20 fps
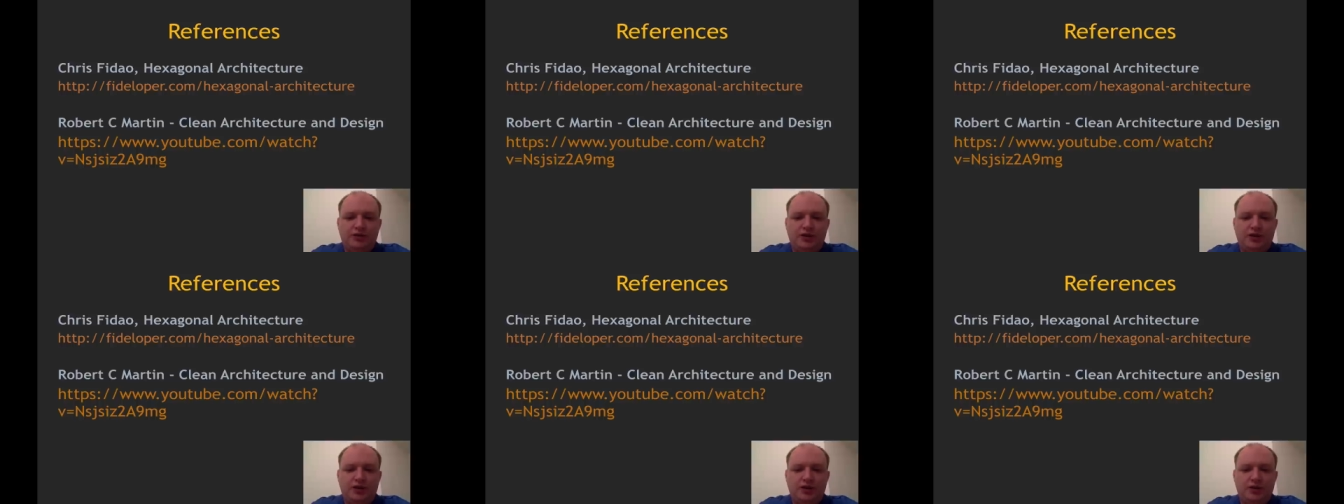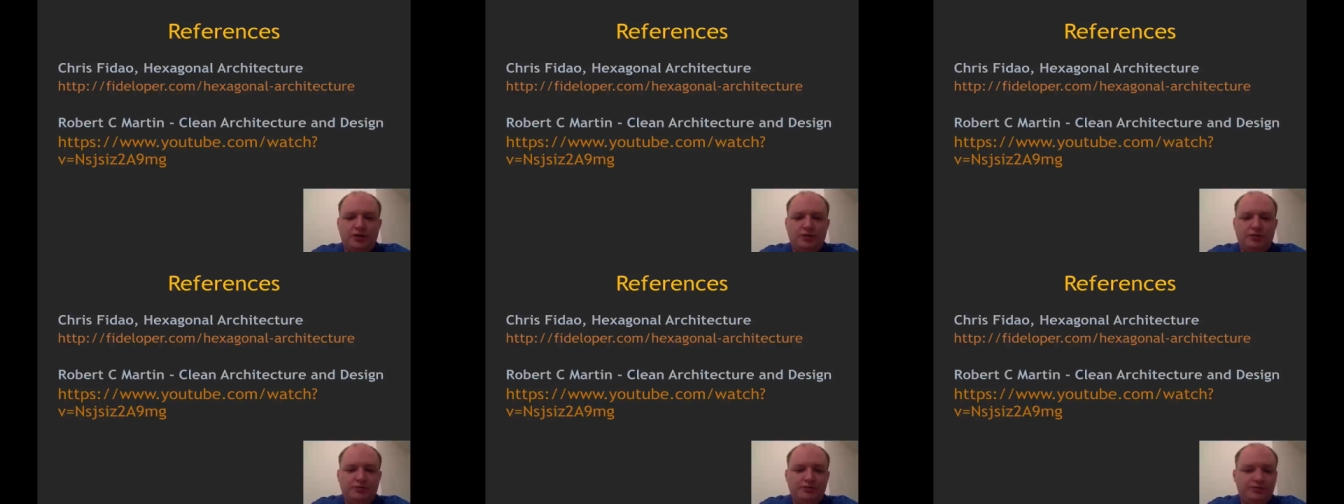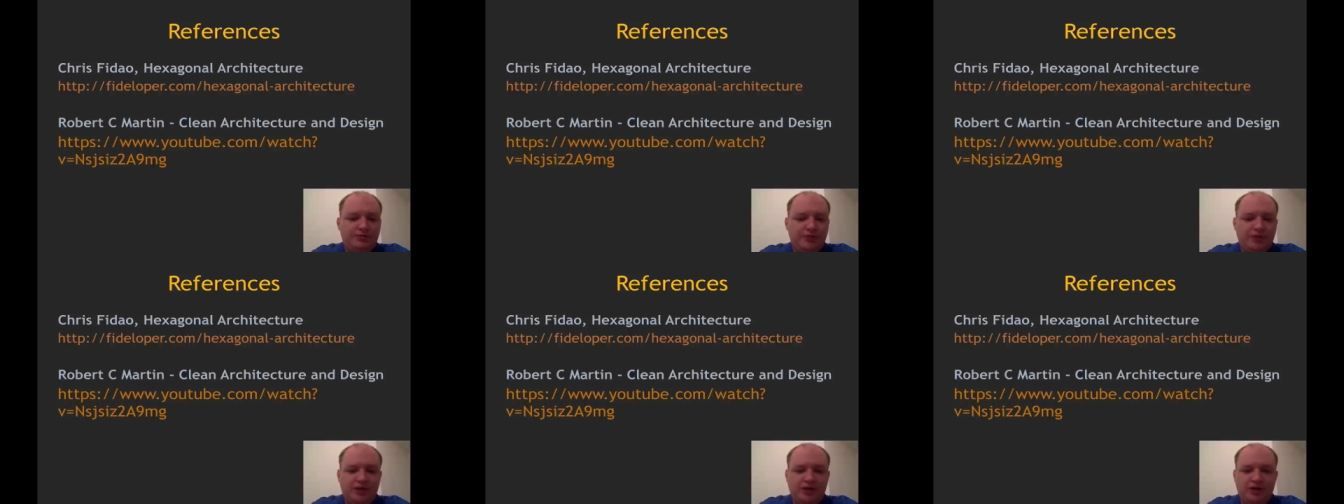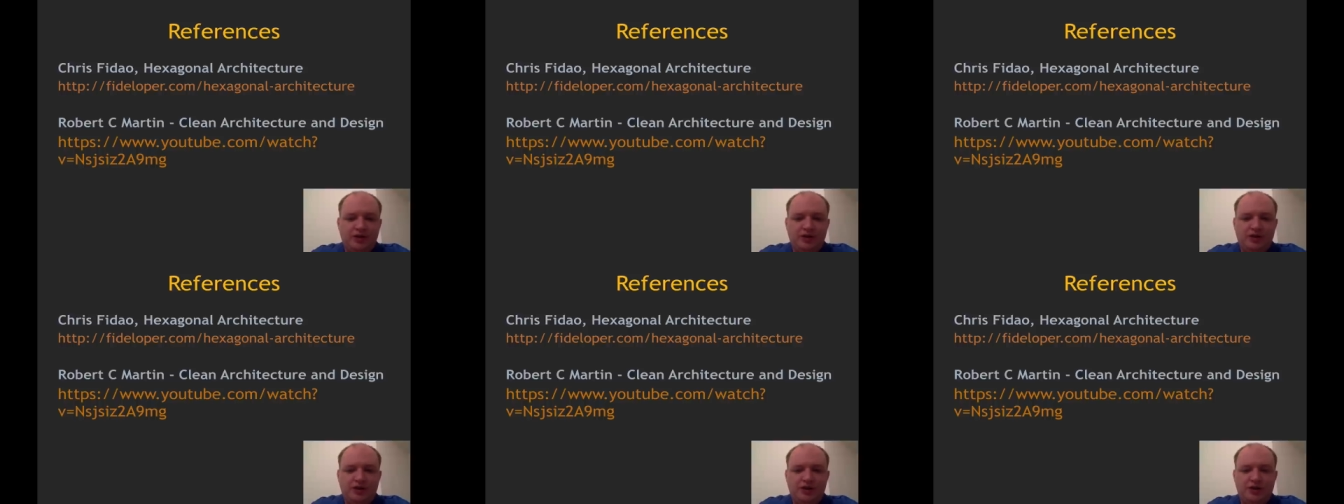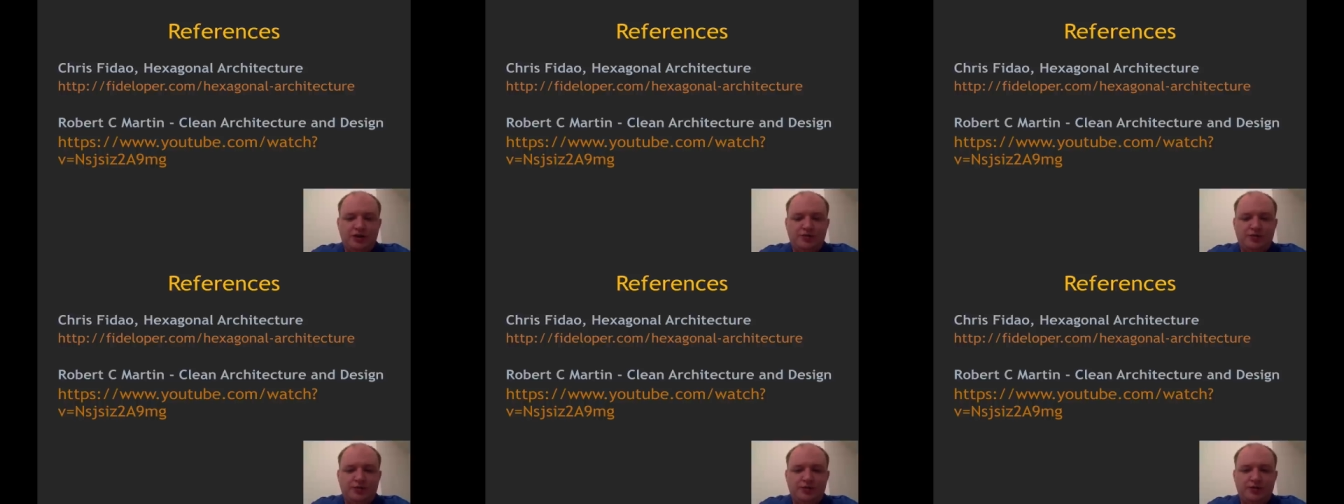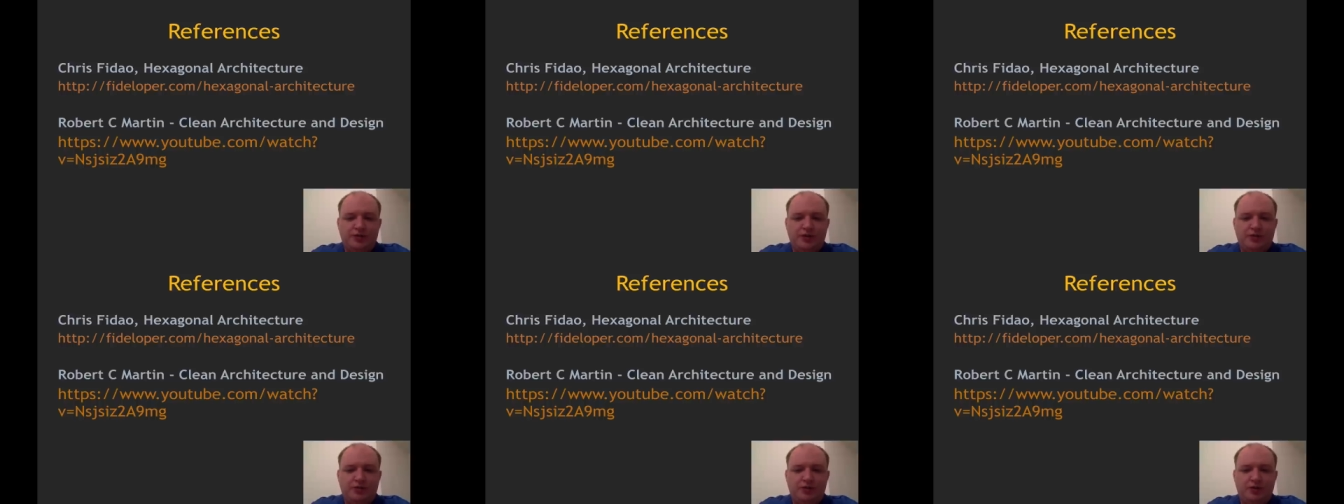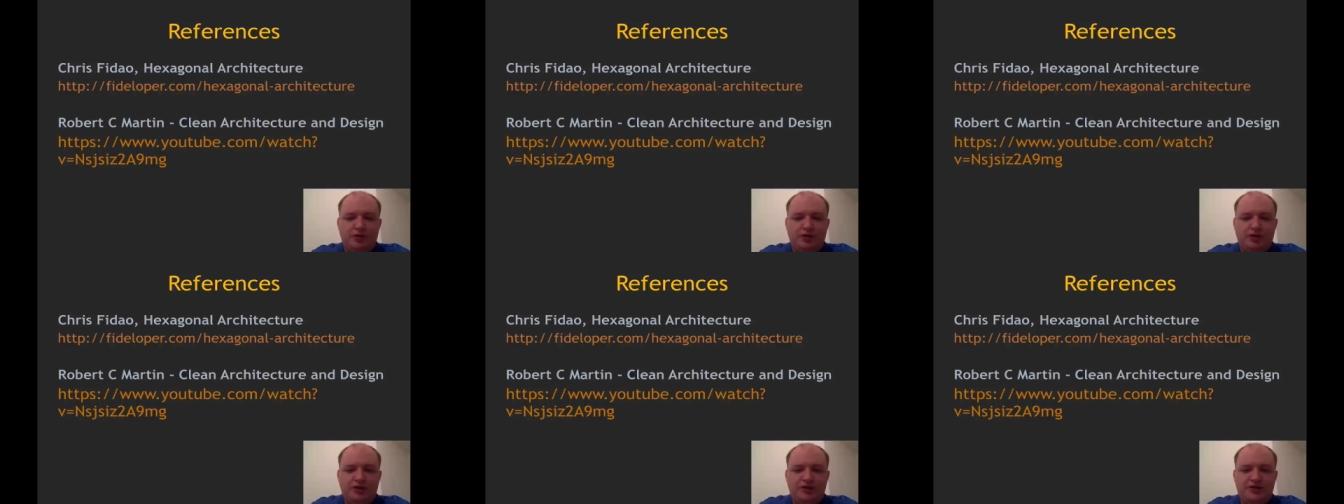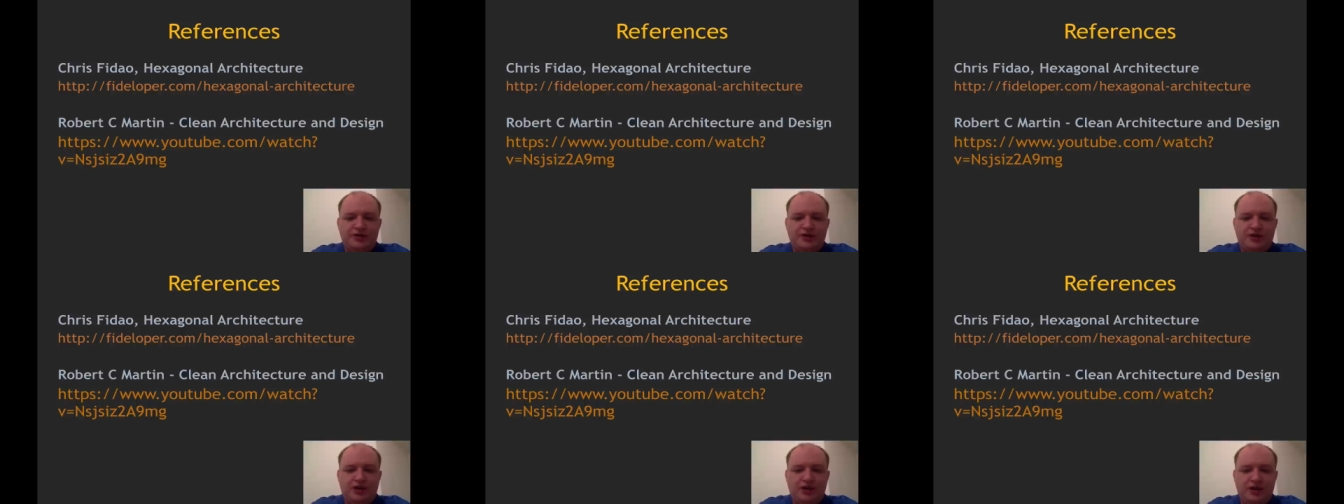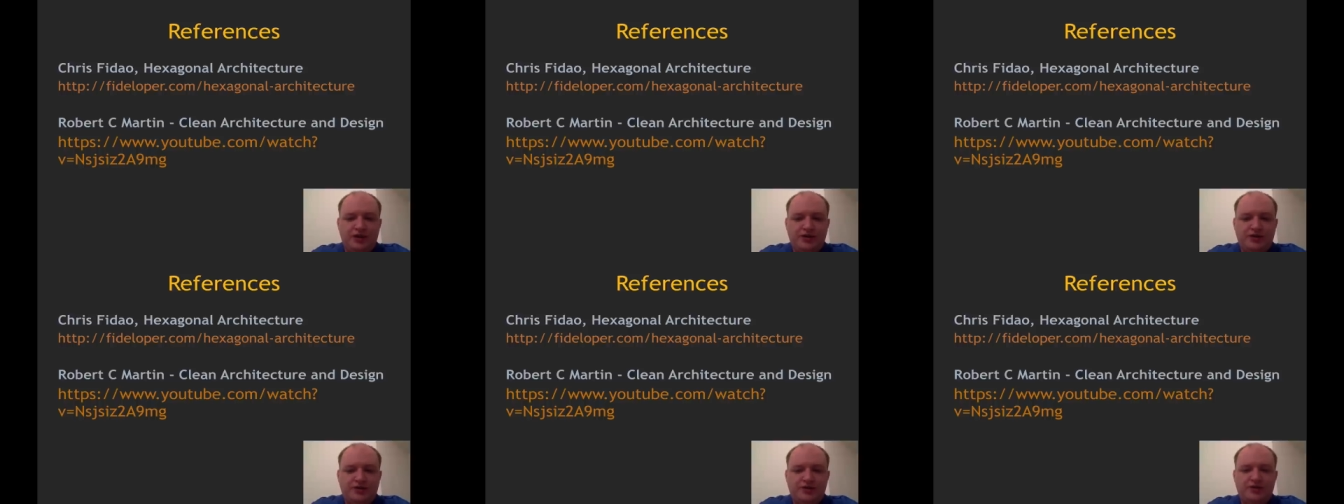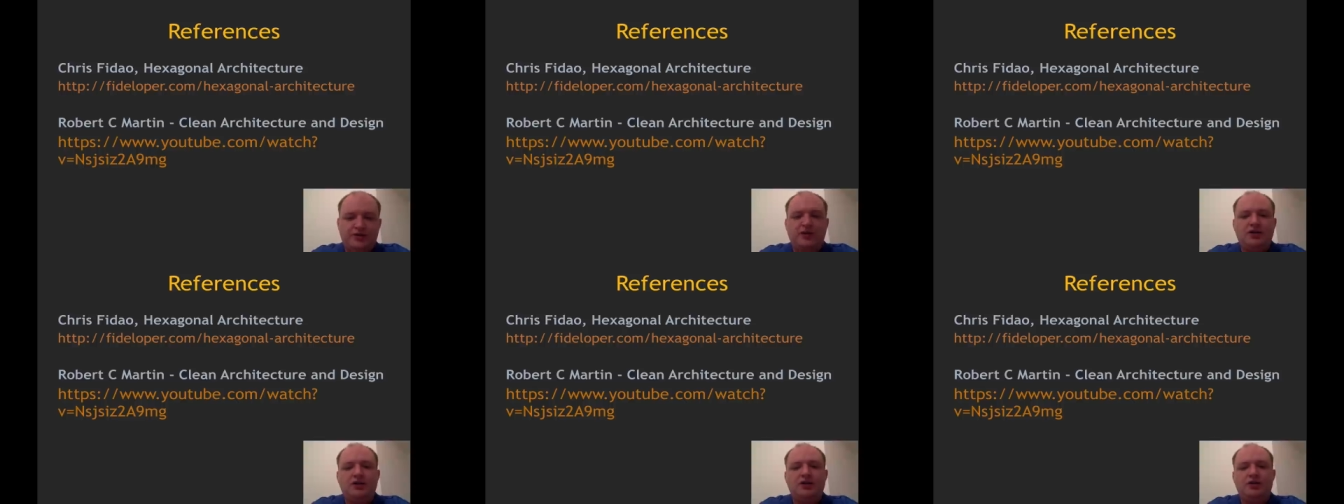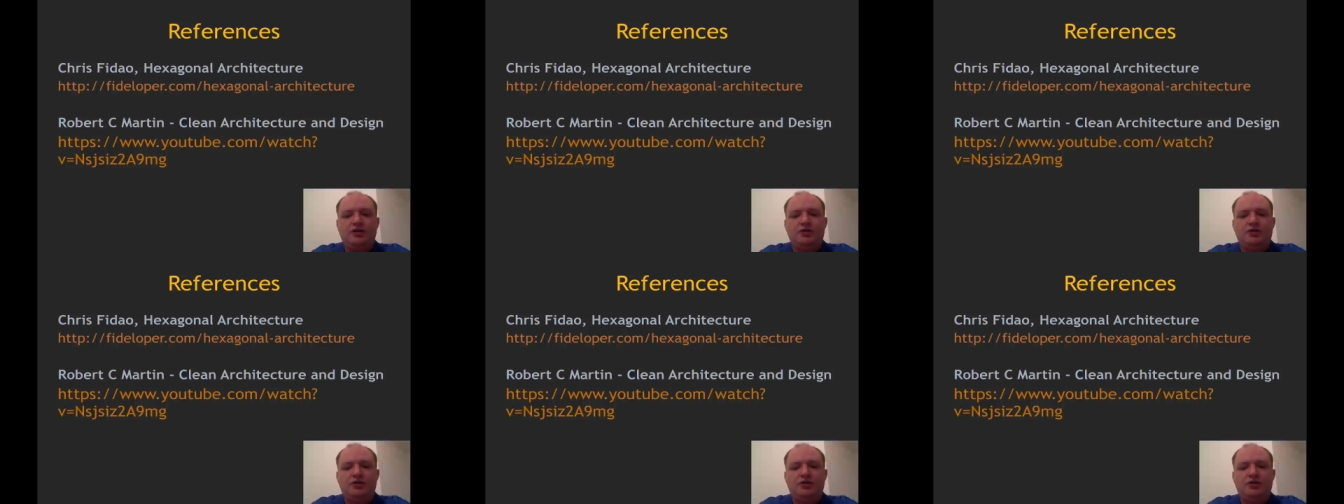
Um, he has put up all his slides.